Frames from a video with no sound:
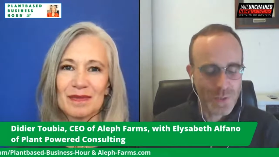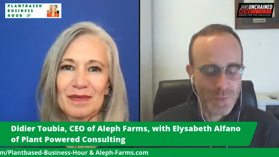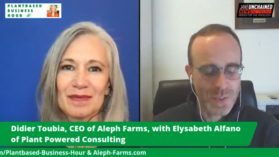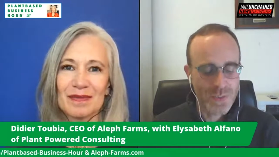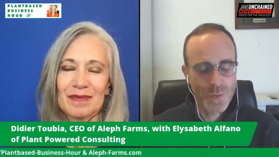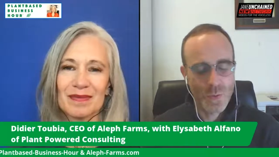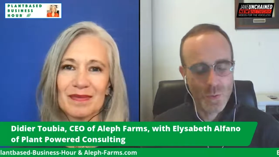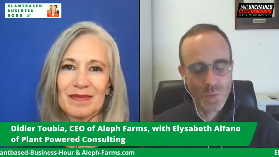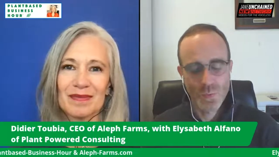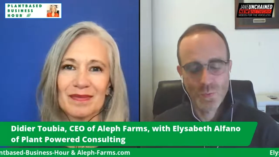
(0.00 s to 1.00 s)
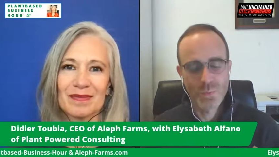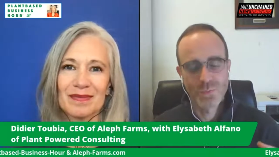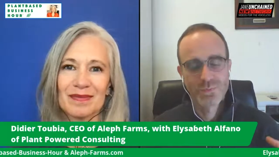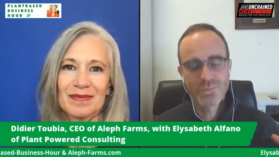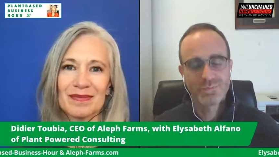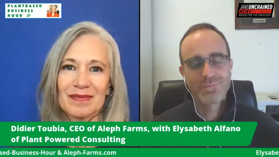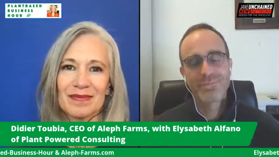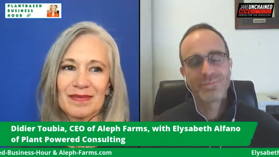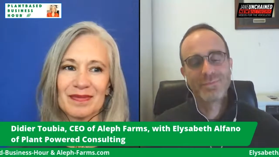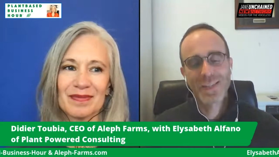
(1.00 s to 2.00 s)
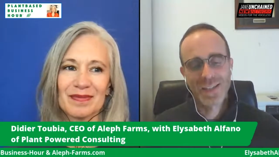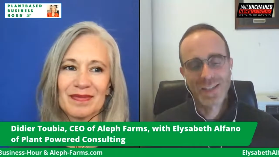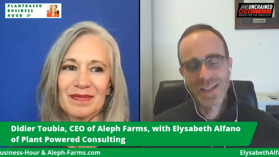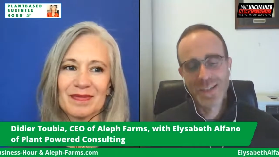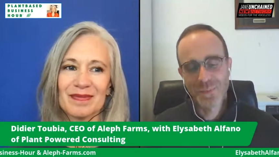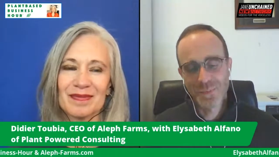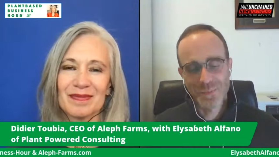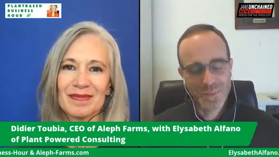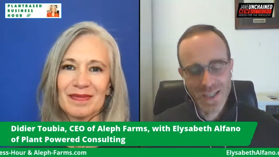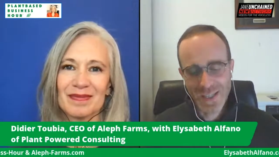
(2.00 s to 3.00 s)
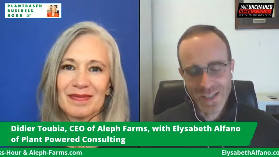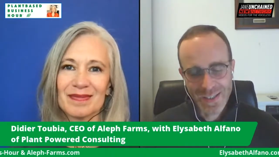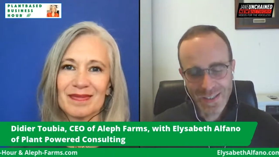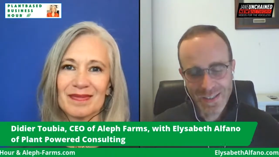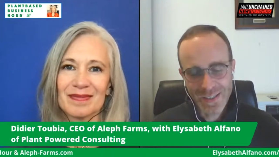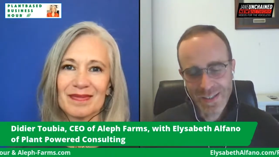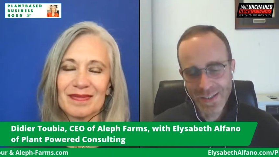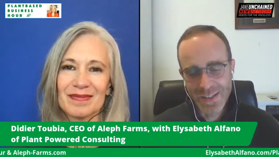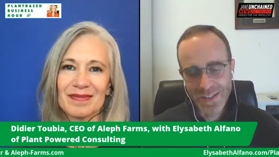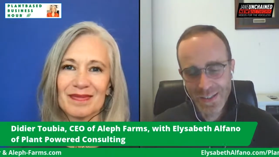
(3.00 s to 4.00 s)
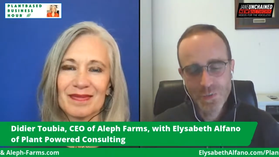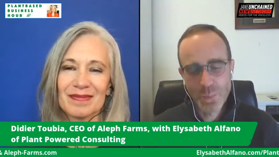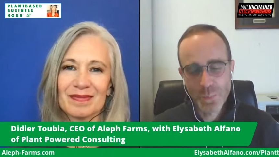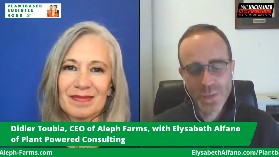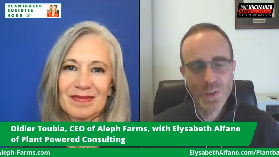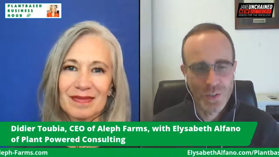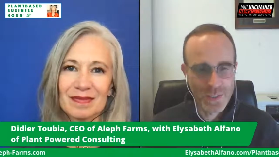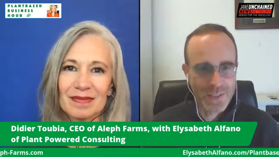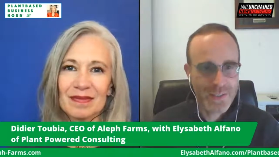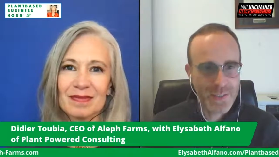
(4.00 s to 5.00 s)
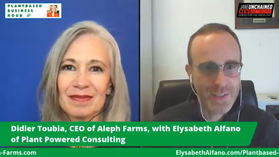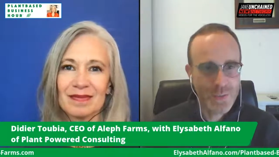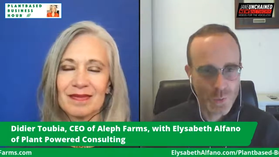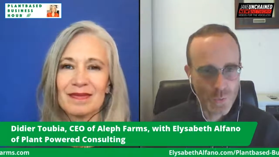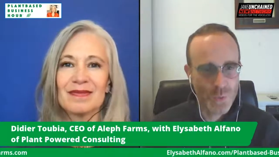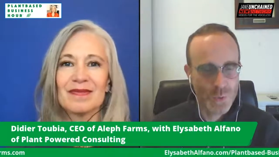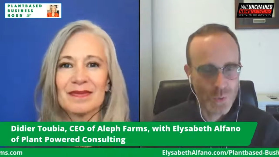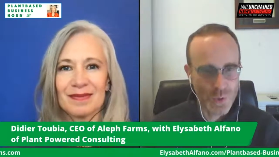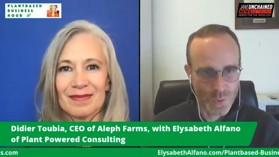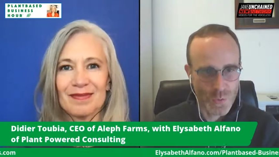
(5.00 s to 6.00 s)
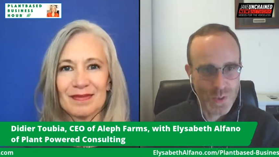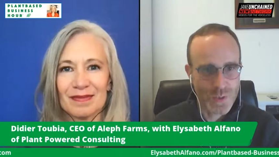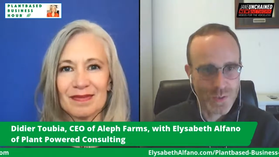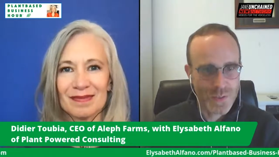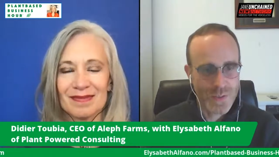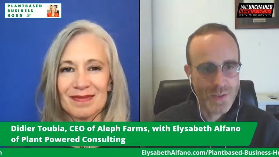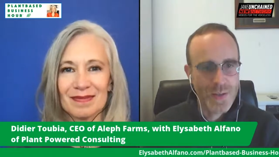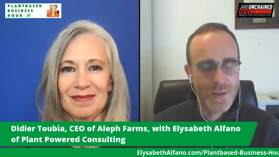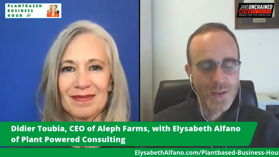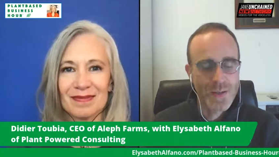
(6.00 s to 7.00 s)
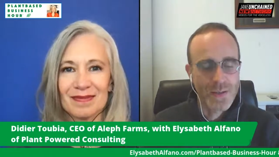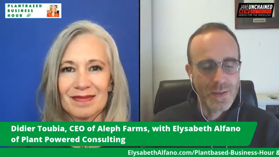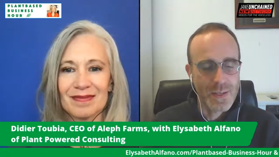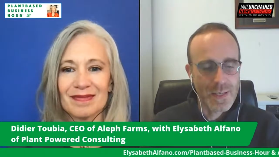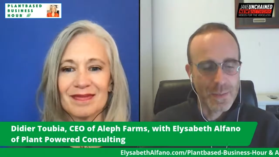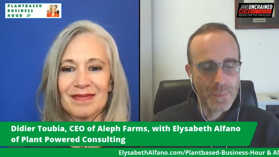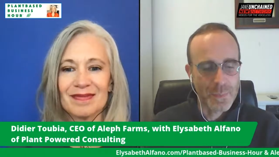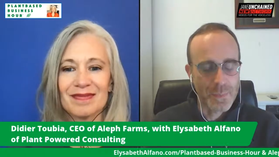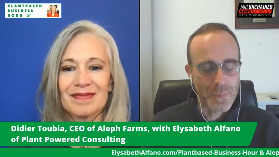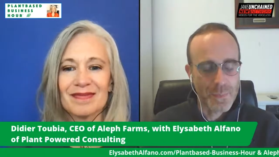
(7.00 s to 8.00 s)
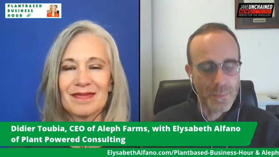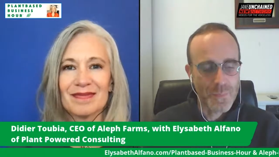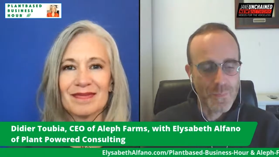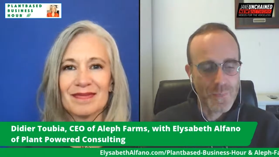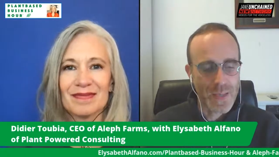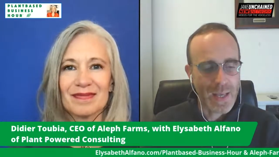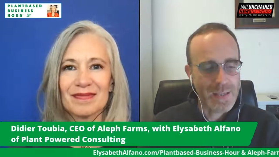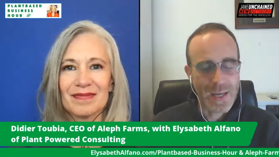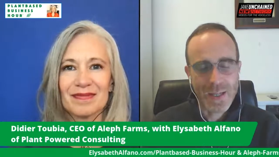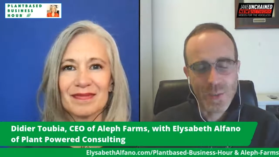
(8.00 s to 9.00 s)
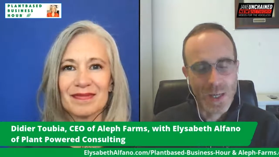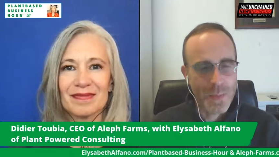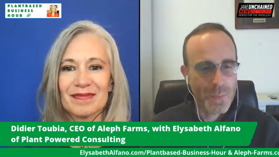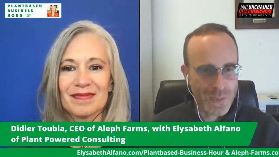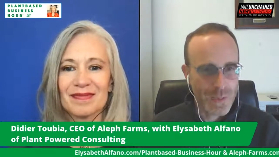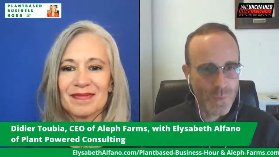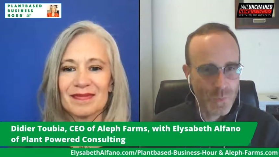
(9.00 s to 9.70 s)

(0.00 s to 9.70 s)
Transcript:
Speaker 1: Farms is to um, leave a better legacy to the future generations. And um, and actually, I'm myself